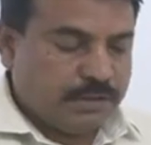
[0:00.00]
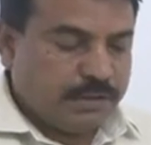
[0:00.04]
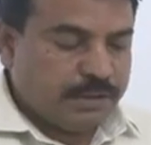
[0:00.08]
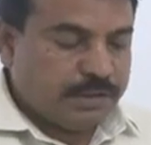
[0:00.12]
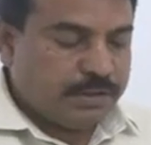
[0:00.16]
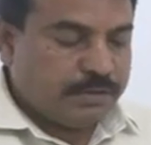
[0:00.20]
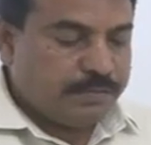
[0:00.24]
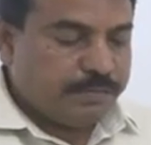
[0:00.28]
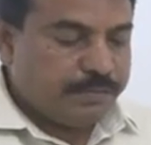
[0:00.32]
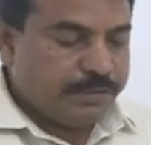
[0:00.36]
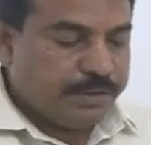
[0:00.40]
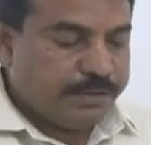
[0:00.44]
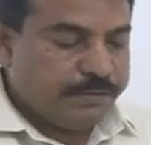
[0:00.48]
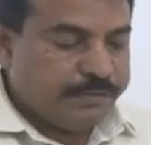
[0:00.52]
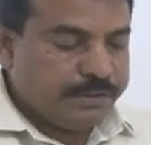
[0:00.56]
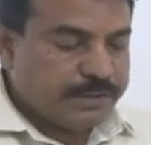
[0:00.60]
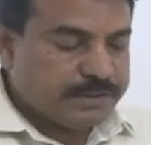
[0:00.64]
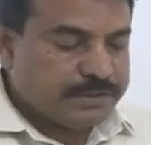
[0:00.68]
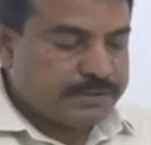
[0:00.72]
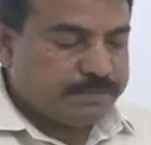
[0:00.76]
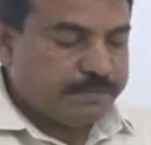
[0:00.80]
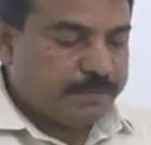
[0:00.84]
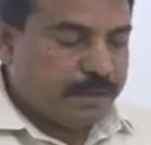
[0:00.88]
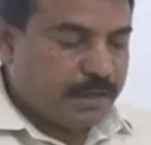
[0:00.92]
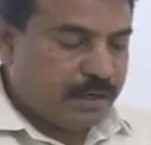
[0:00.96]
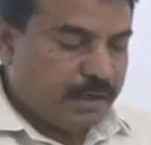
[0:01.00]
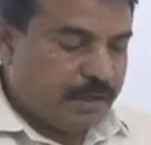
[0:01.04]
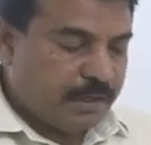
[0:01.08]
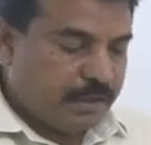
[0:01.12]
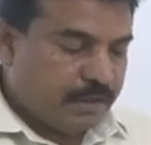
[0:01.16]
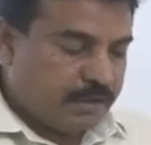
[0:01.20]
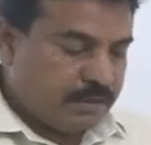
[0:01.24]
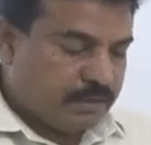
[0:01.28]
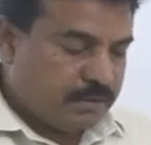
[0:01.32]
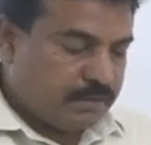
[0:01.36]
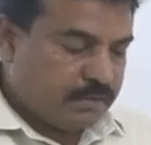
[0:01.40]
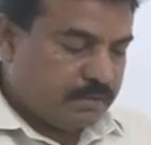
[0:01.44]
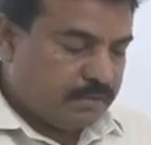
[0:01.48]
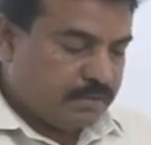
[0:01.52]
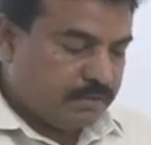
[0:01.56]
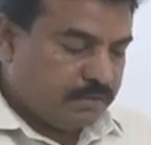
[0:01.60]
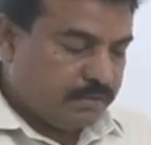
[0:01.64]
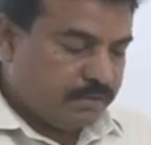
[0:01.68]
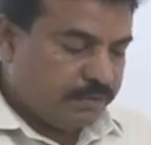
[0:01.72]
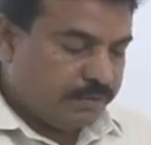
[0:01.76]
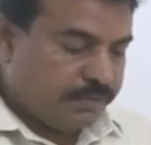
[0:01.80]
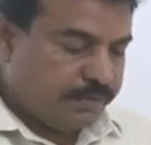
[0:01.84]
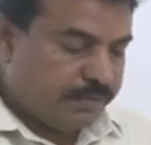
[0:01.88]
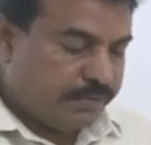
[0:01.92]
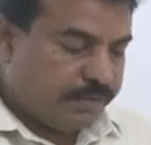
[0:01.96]
In previous part,
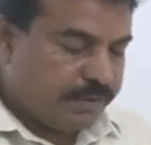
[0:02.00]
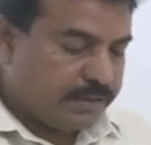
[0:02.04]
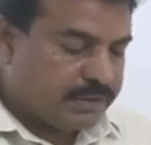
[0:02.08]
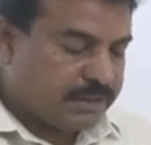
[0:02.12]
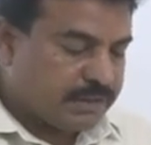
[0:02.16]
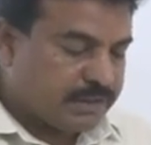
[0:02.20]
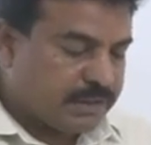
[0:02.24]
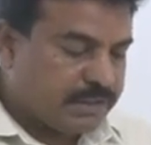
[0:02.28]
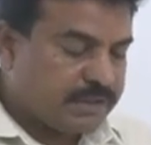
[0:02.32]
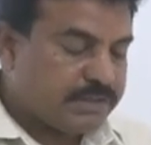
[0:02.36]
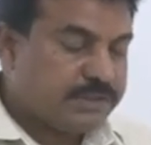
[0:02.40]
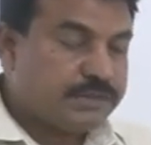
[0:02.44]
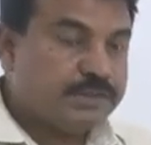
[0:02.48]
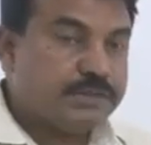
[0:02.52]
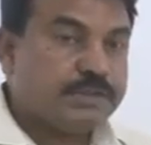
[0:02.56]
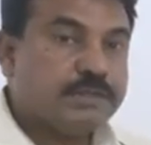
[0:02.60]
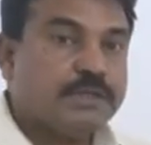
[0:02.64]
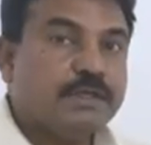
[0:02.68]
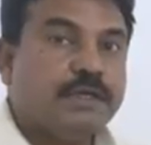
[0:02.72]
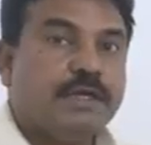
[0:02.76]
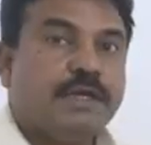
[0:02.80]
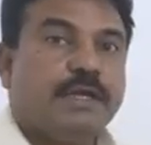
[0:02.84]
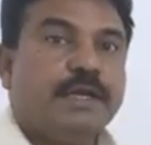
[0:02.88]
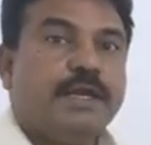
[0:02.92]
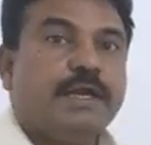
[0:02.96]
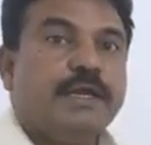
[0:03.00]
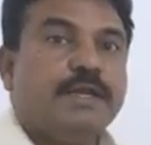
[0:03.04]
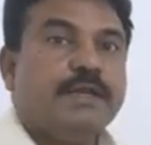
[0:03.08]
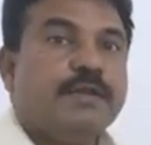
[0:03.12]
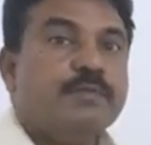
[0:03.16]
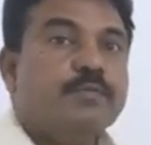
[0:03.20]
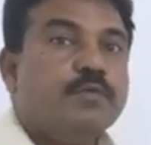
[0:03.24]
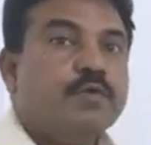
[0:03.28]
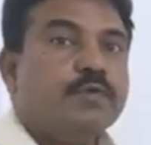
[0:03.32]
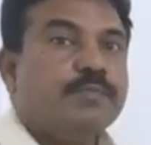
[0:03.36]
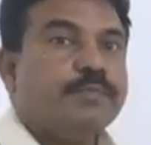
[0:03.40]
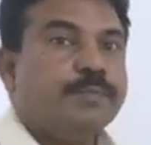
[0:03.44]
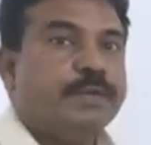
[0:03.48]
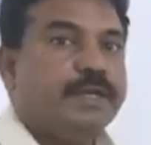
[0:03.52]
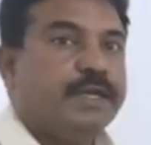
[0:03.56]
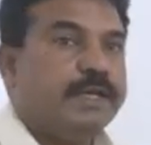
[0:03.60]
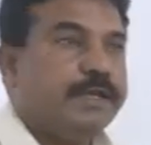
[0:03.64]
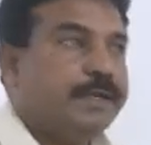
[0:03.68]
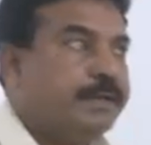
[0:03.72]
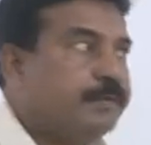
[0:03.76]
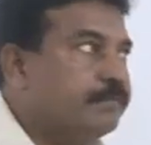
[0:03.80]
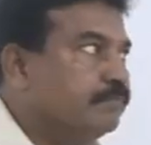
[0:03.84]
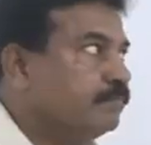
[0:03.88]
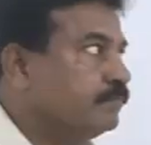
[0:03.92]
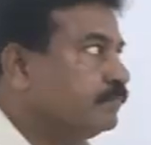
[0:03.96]
we discussed
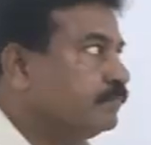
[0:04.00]
anemophily.